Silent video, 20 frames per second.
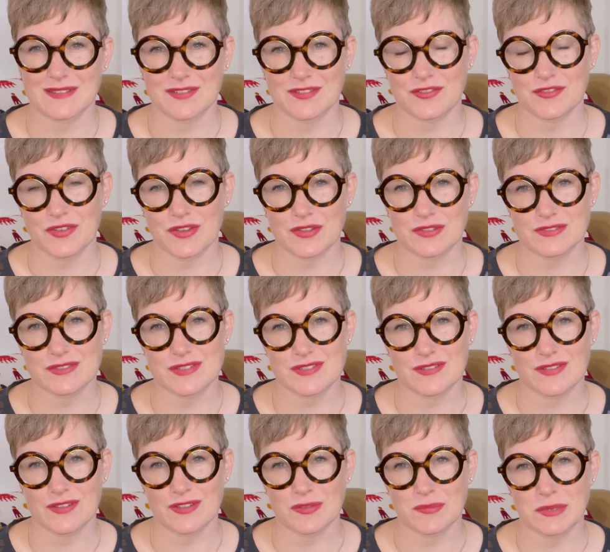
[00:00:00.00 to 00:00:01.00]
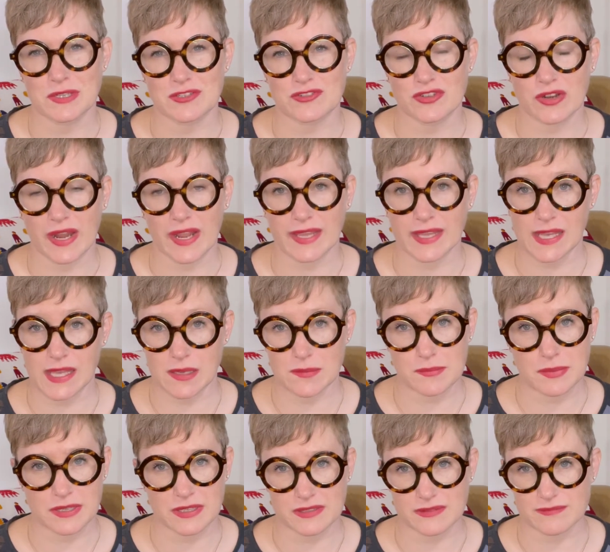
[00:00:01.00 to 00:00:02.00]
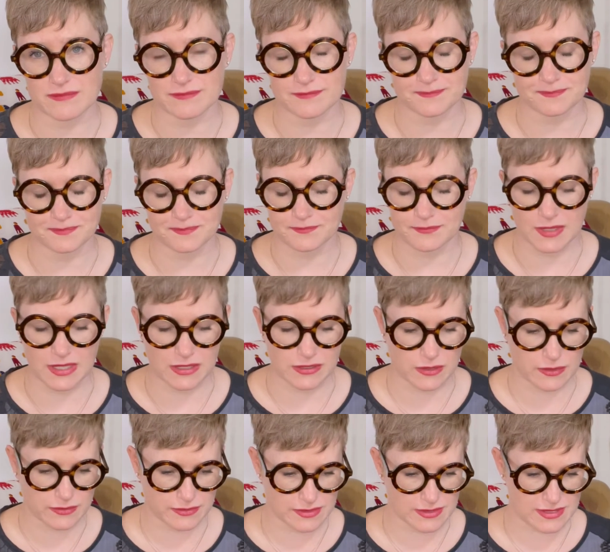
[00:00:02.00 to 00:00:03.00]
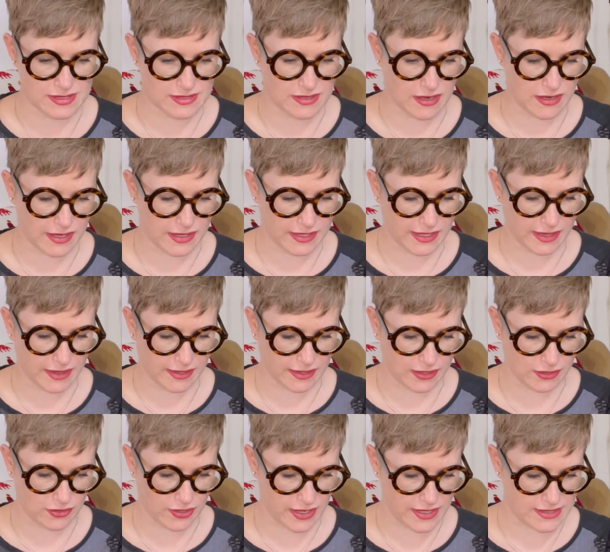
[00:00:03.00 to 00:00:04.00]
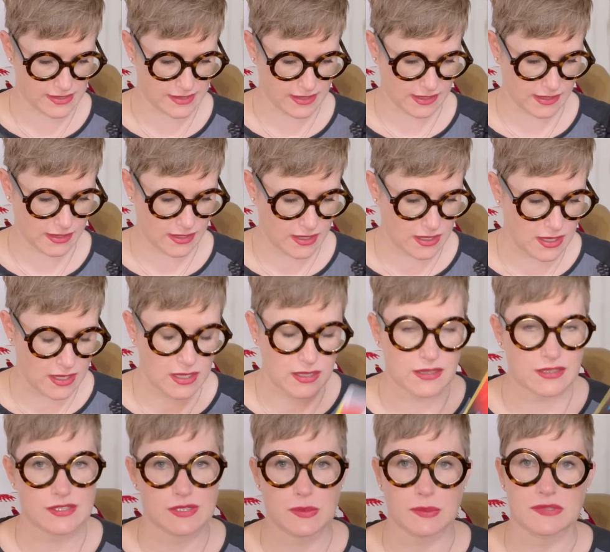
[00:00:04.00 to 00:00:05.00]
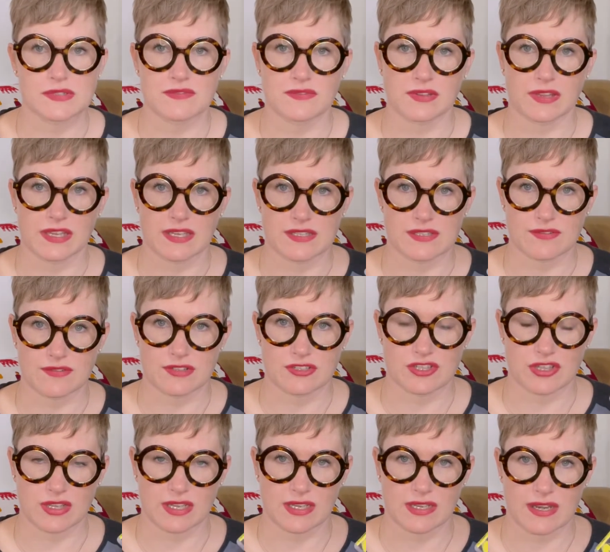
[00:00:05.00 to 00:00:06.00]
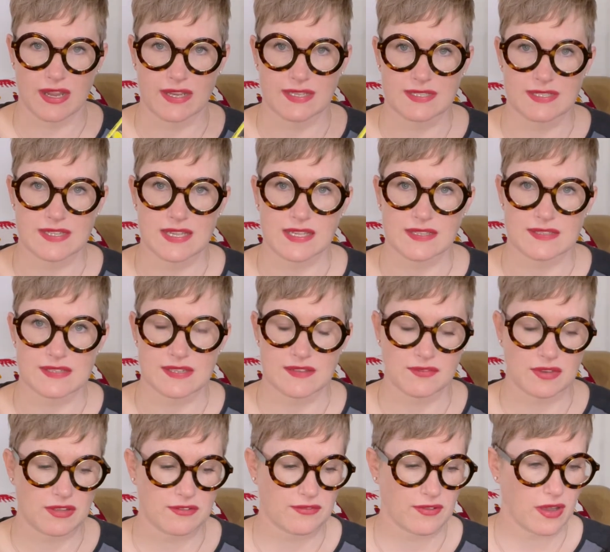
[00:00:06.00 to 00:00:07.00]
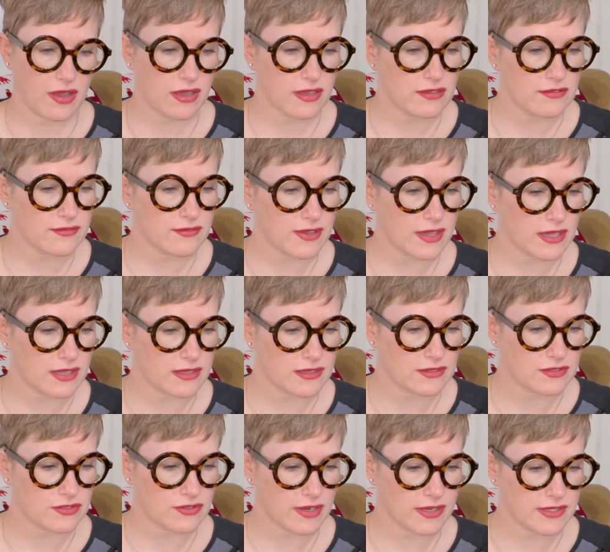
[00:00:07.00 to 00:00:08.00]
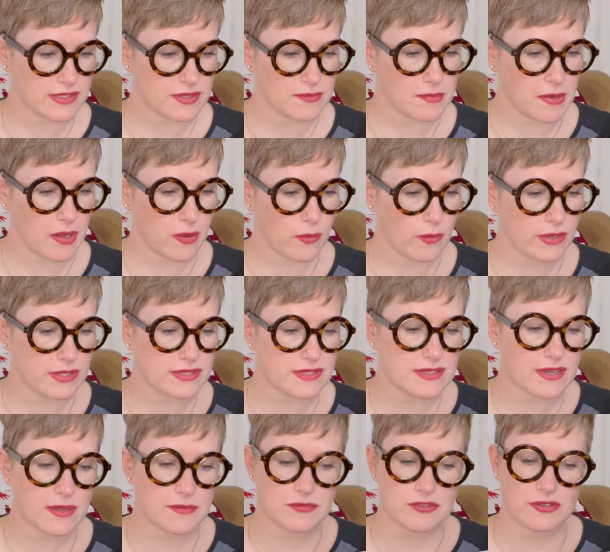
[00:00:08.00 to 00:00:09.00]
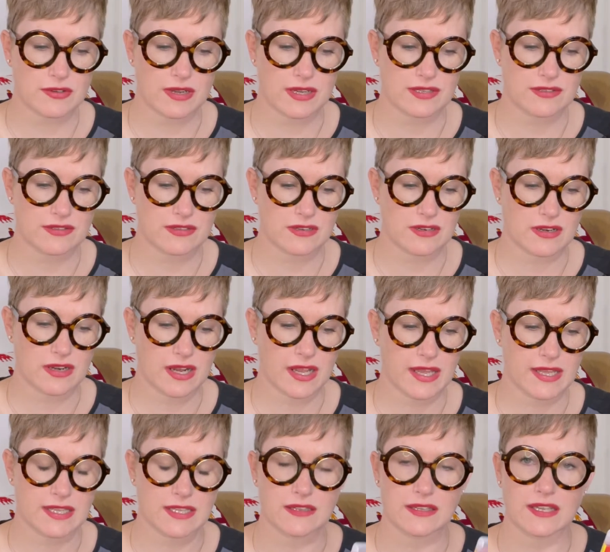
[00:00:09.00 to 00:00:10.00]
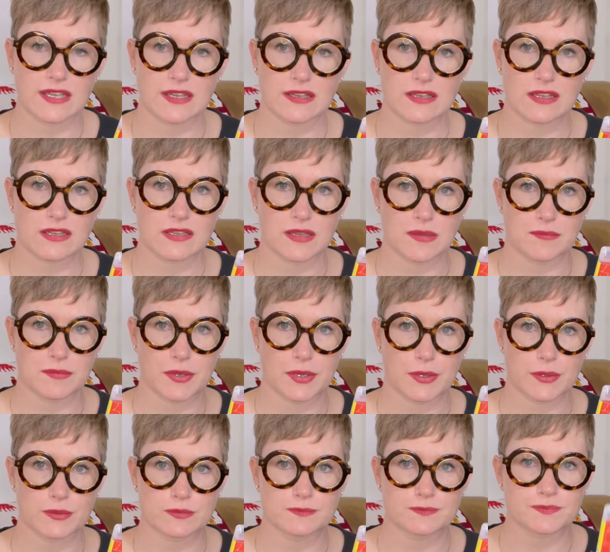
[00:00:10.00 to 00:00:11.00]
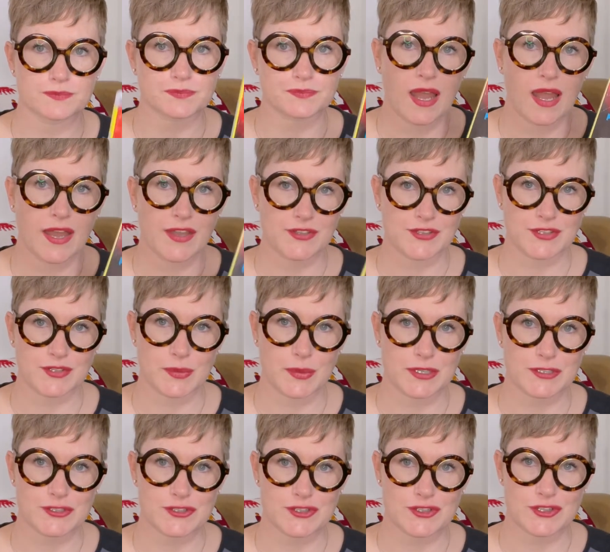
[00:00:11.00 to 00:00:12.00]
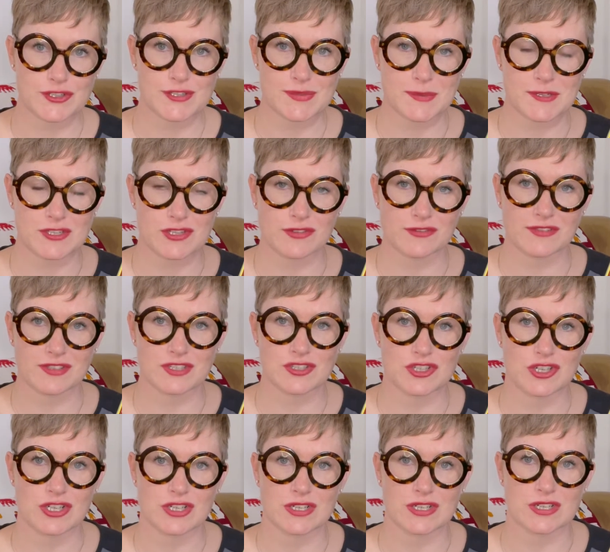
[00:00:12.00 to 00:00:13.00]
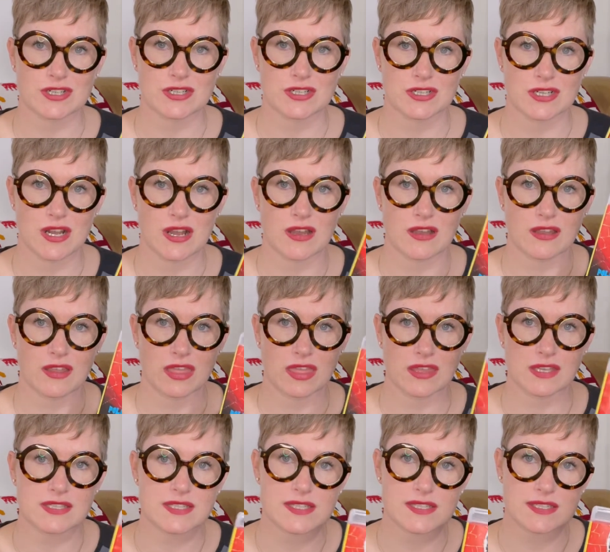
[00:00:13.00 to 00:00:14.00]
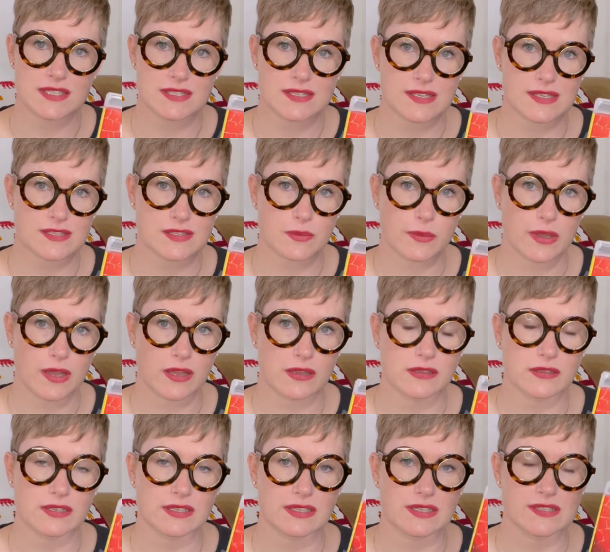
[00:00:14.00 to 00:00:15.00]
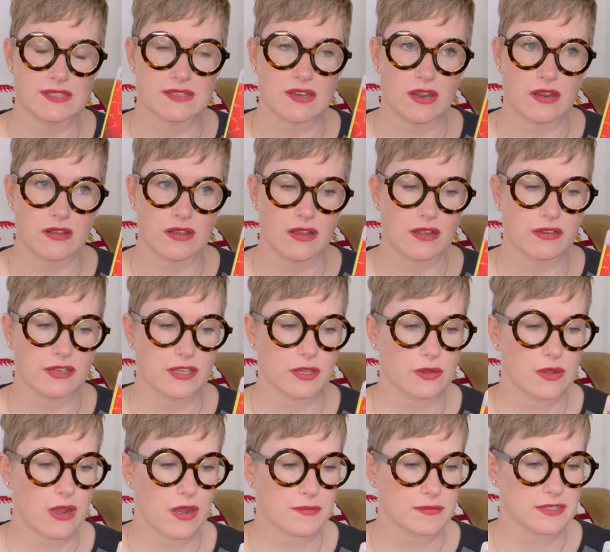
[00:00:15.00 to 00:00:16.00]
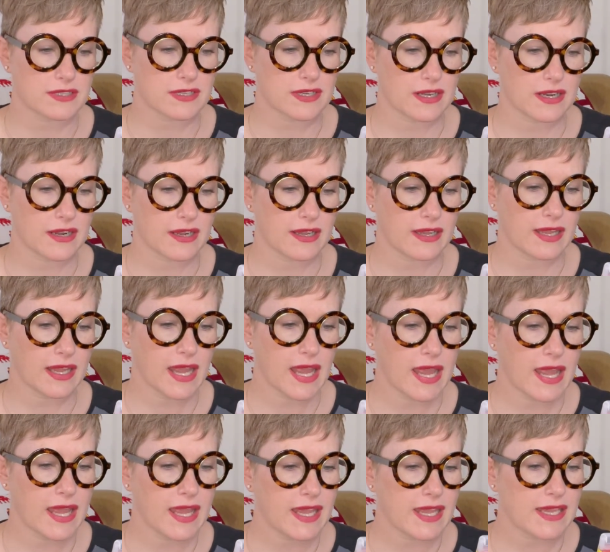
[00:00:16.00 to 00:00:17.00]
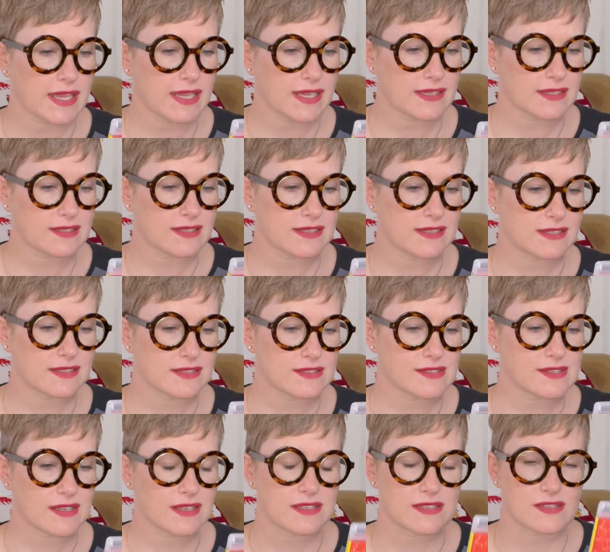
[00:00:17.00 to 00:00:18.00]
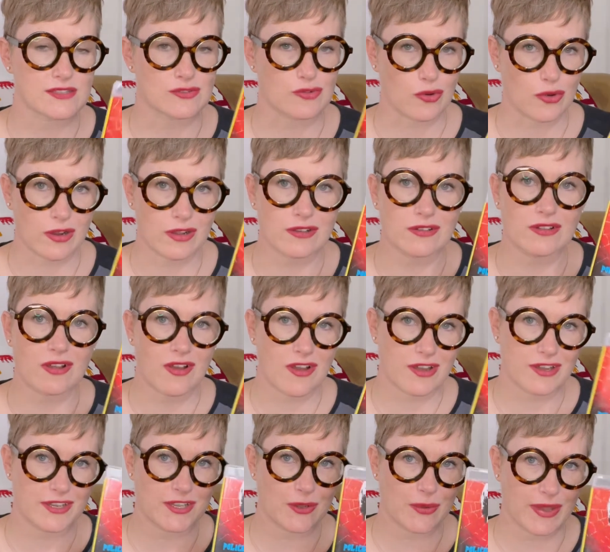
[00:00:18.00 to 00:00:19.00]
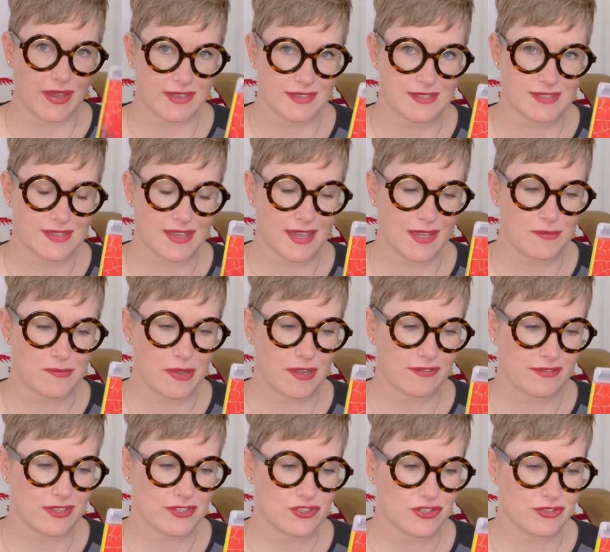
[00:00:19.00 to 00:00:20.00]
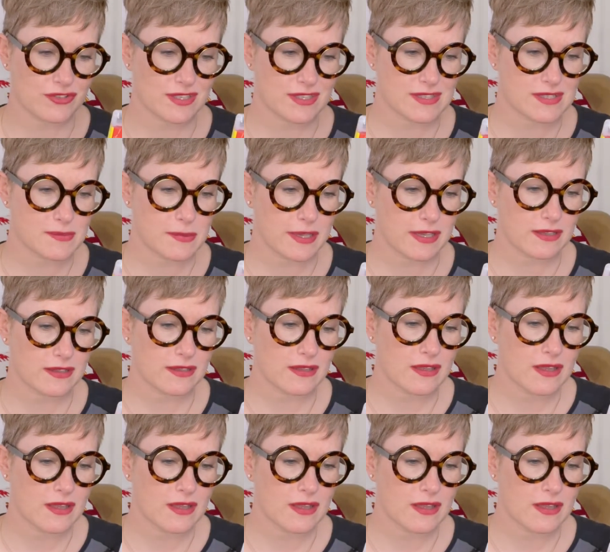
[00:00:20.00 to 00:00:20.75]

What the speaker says: felt a little bit draggy, but you know, it's not anything crazy. This was released originally in 1975 and directed by one-time director Helia Colombo. I did watch the special feature on this disc as well. It is not an audio commentary. It is a historical audio essay by Rachel Nesbitt,